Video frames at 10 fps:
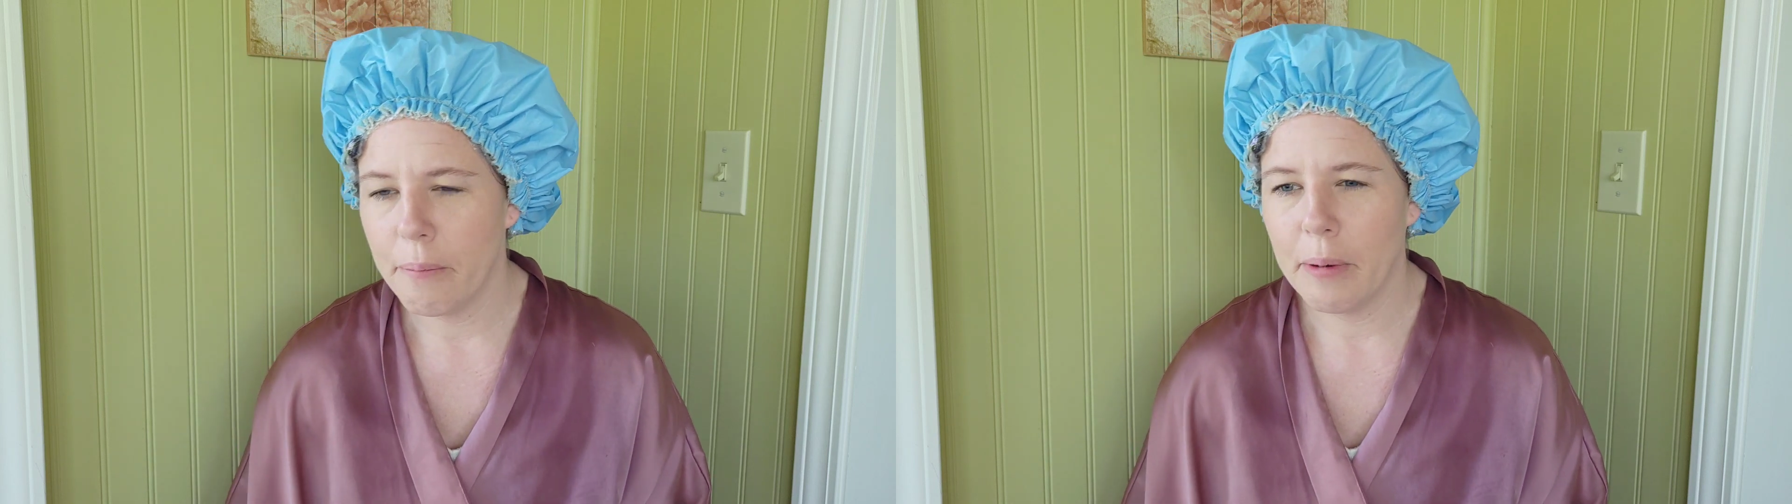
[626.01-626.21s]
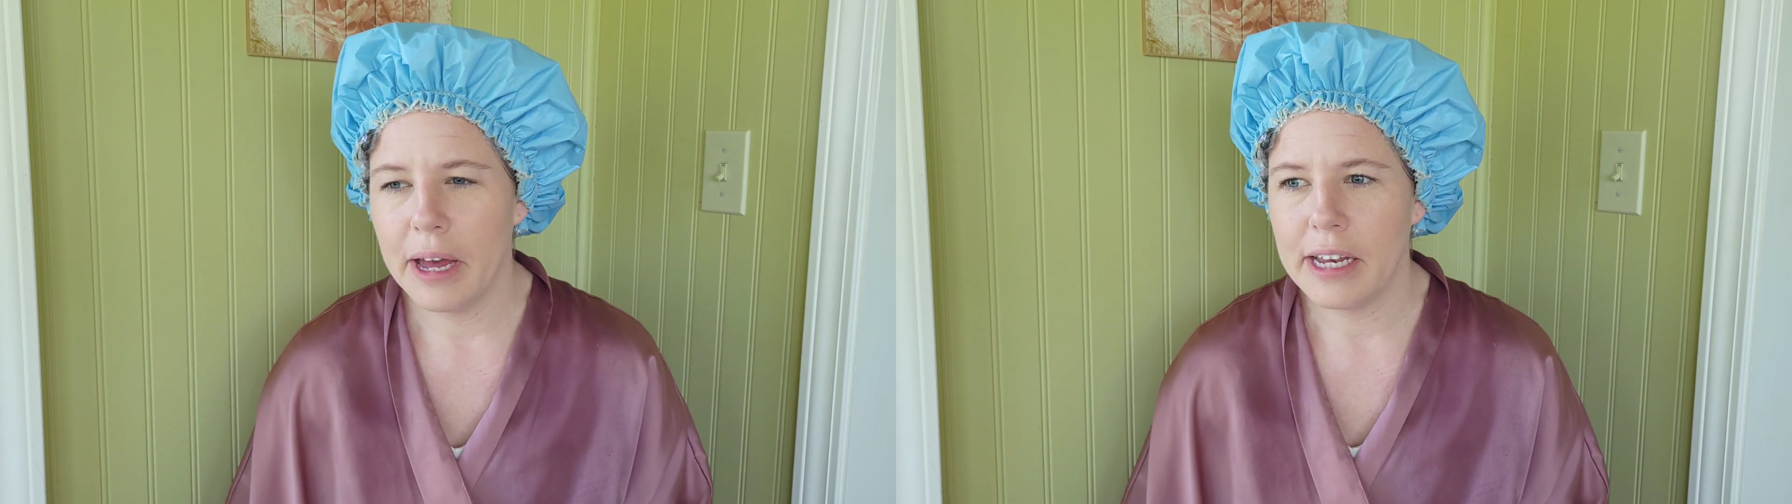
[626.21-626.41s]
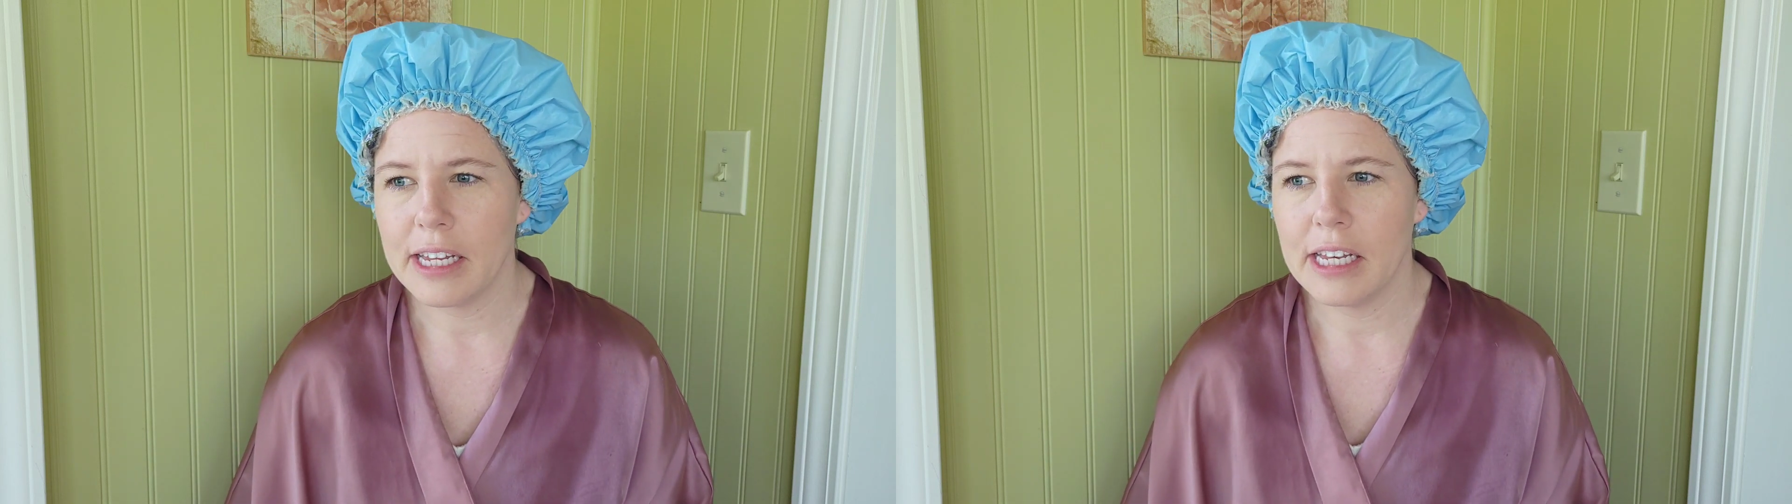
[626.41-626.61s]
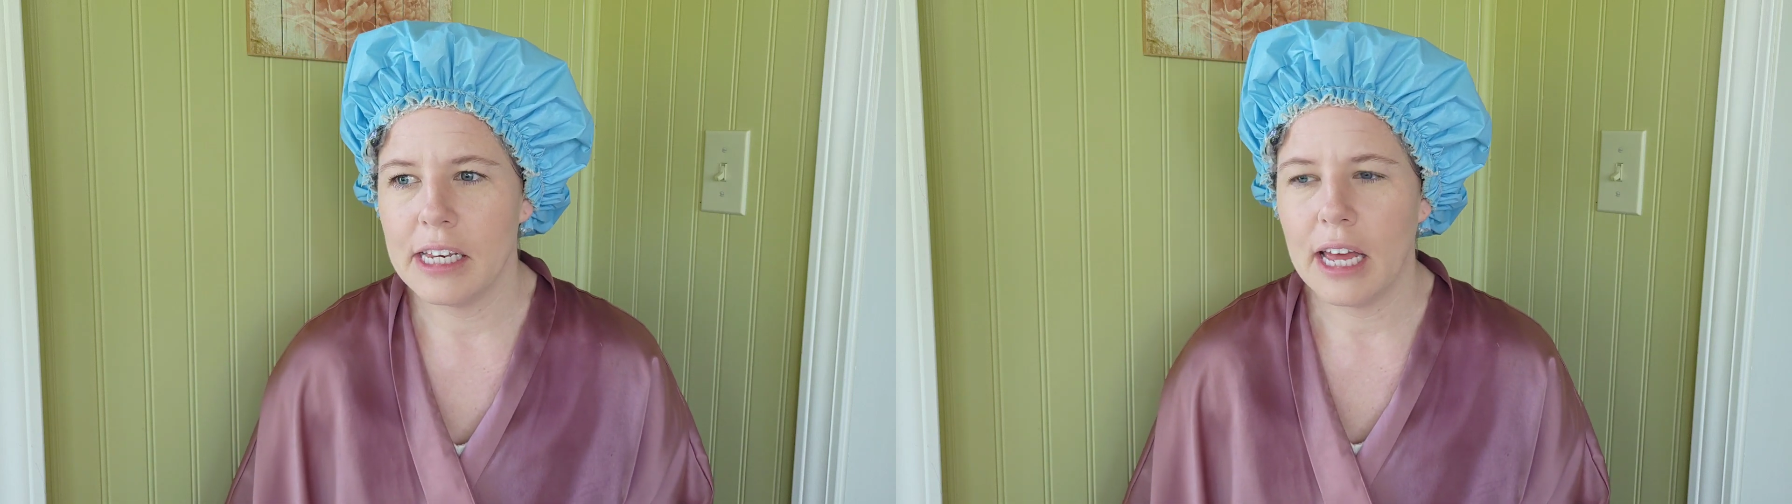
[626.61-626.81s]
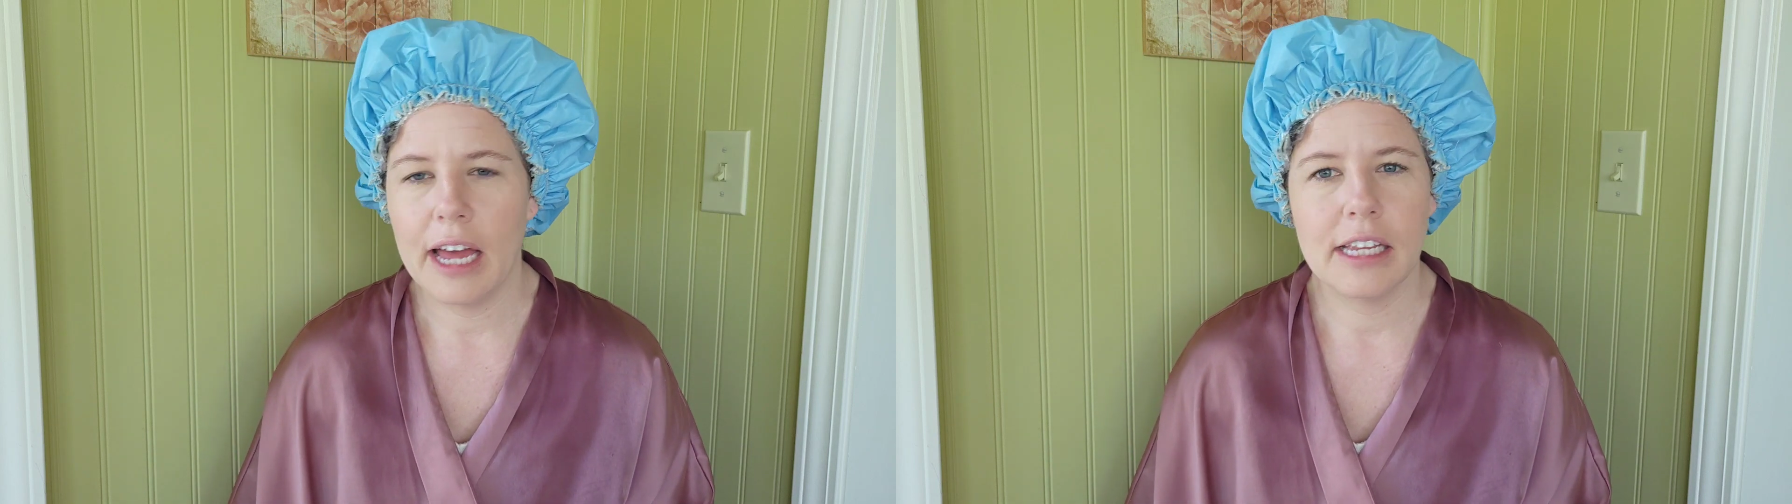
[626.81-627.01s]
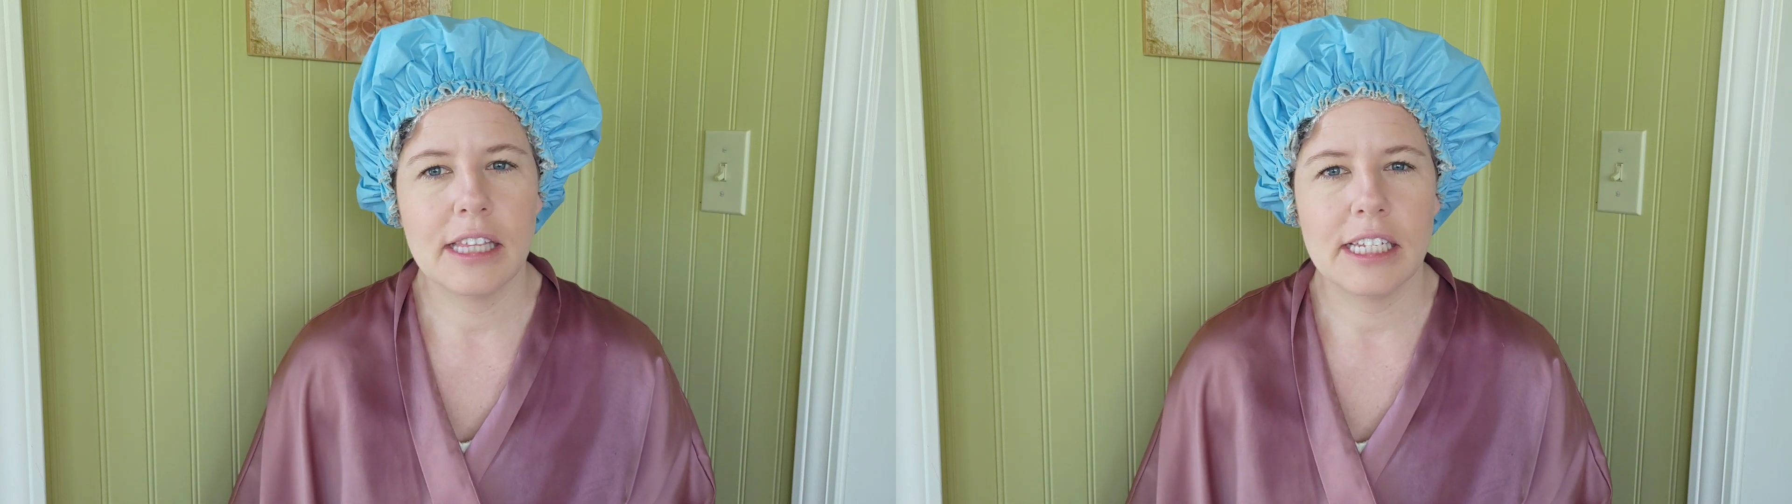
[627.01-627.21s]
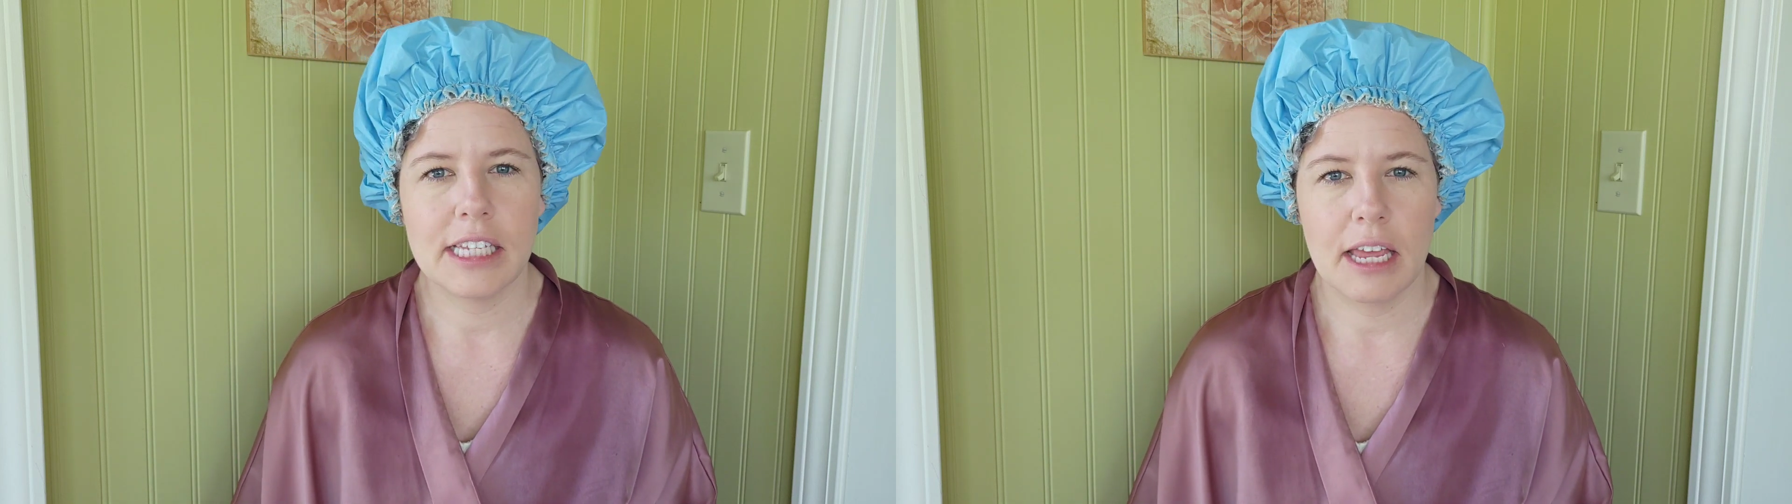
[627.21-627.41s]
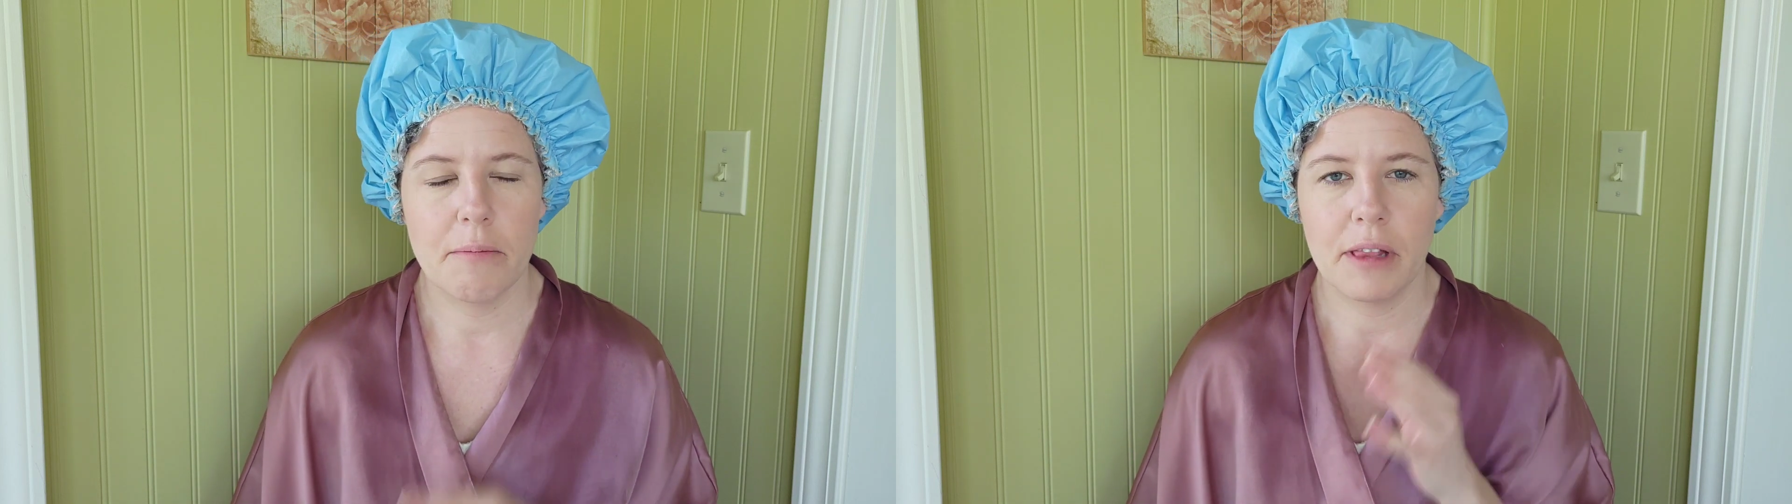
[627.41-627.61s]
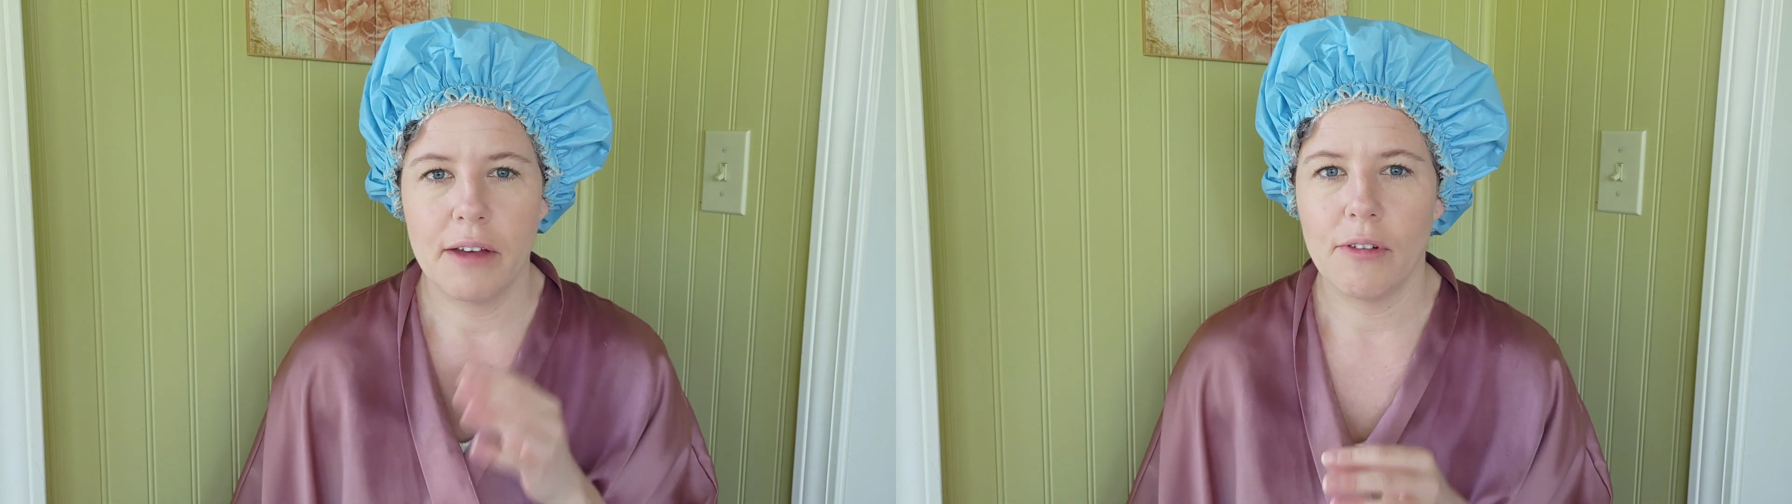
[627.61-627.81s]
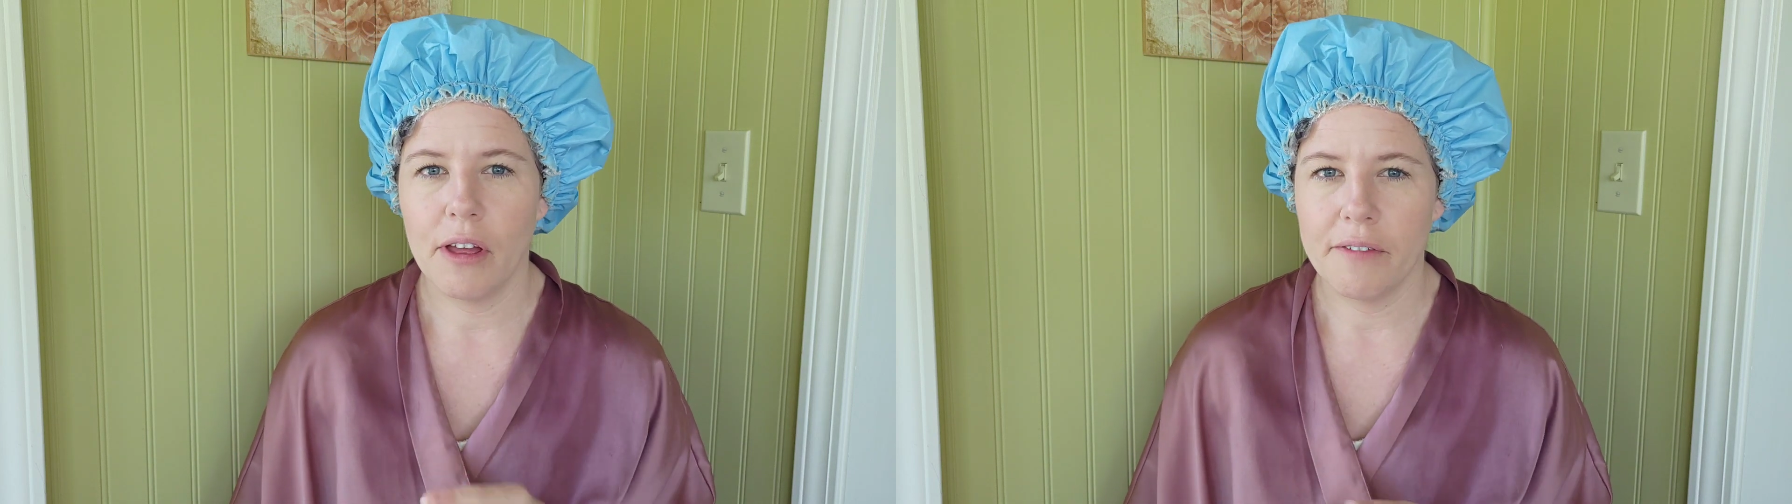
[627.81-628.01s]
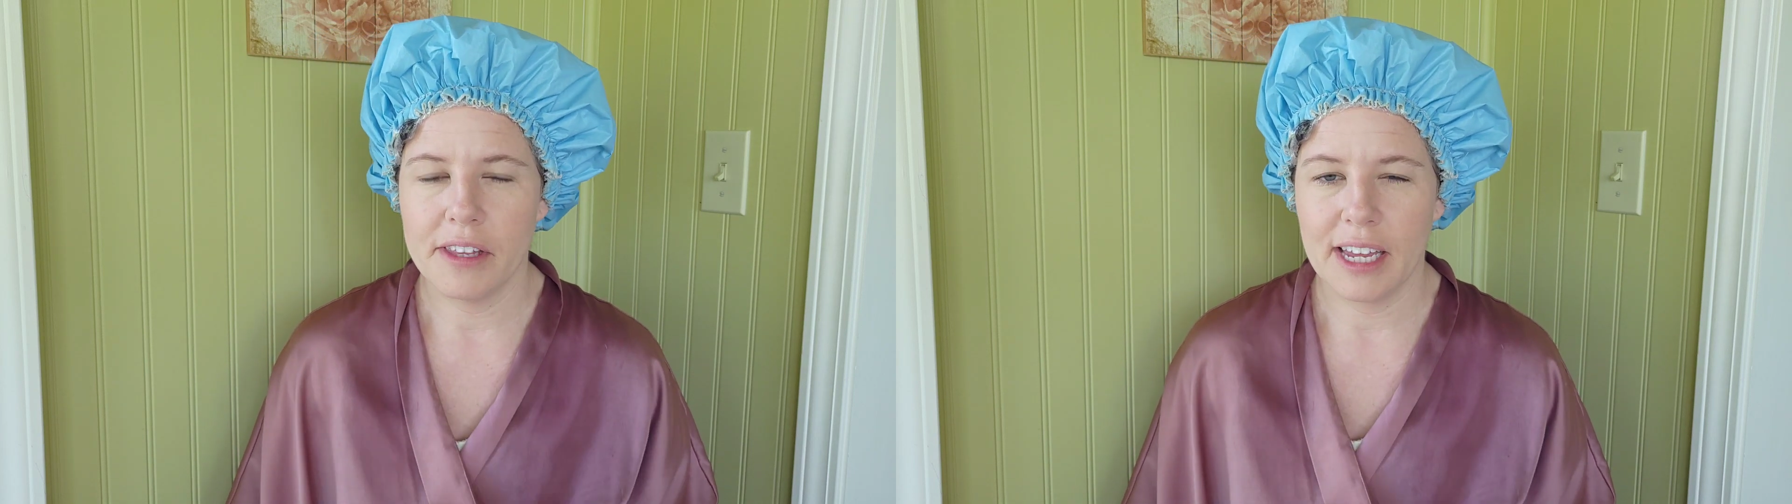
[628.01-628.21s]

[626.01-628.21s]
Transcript: but not the same level of the,